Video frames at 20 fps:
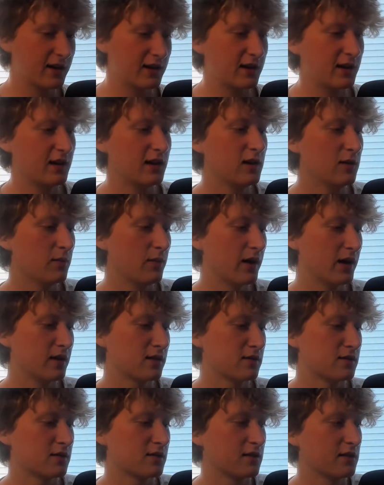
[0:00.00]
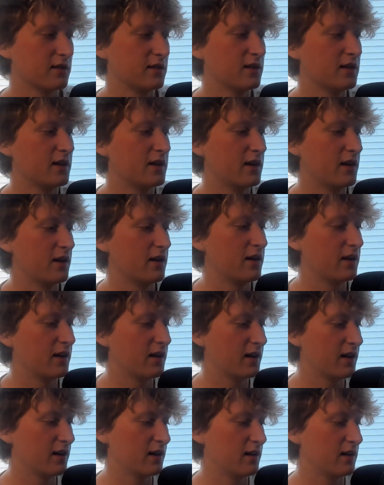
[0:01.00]
eat, basically.
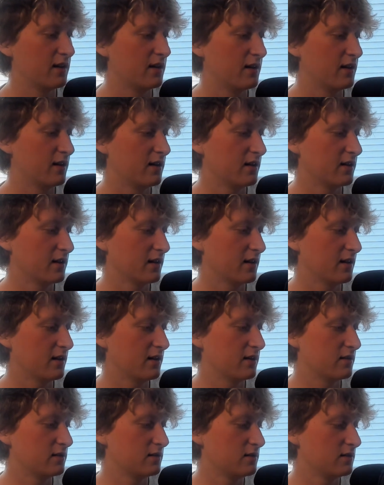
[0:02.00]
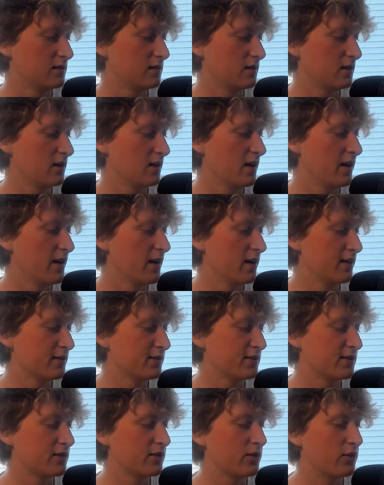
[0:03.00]
And yeah,
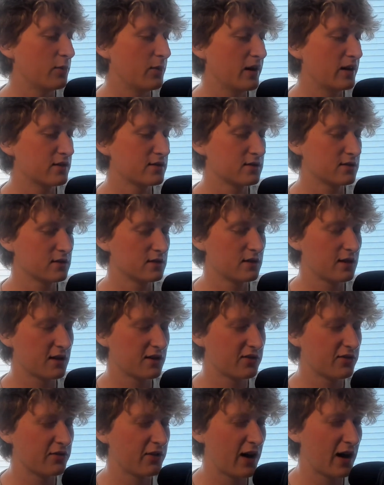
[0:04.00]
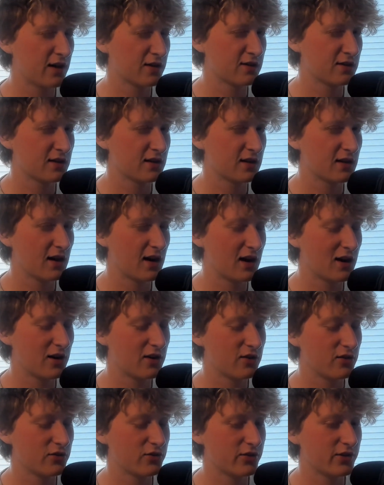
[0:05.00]
So basically, like fasting, I
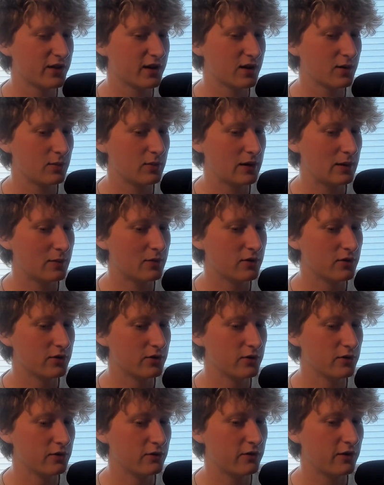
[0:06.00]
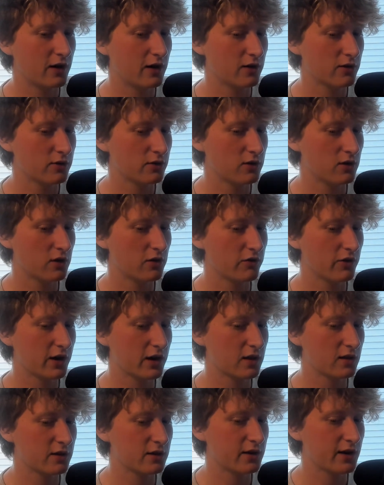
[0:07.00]
don't think people who follow a
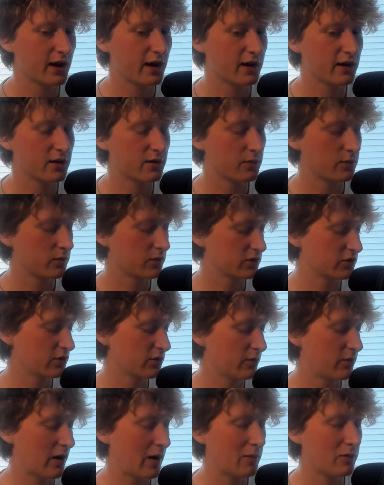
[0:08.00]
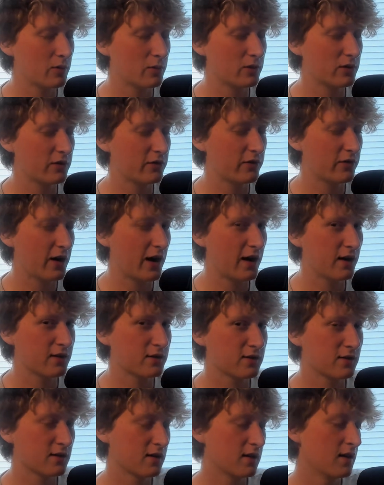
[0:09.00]
regular diet should probably
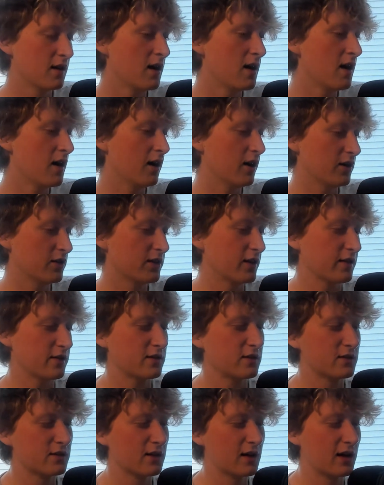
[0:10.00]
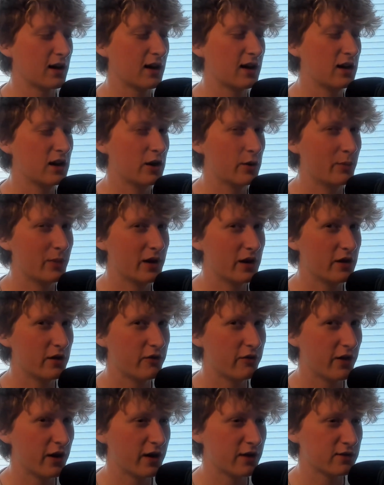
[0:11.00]
fast unless it's like intermittent
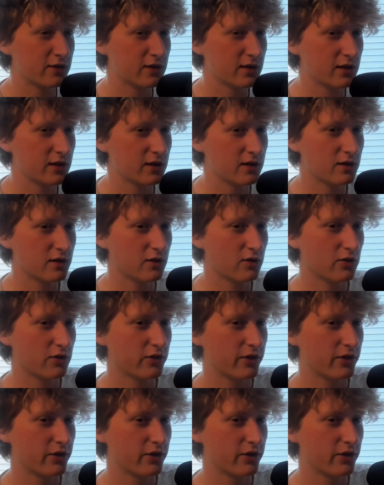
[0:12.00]
fasting or they